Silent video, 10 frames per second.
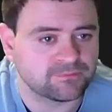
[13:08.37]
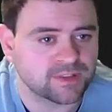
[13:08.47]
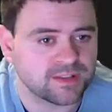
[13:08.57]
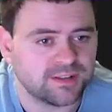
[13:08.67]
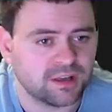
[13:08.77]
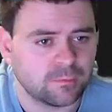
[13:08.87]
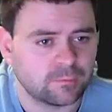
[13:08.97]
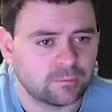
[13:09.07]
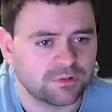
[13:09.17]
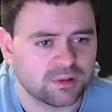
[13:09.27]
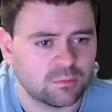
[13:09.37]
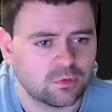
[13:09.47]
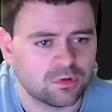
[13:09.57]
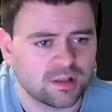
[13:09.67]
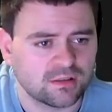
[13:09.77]
stuff with some
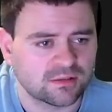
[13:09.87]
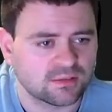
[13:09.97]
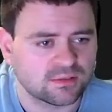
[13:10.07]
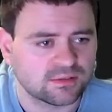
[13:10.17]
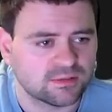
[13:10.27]
warnings that's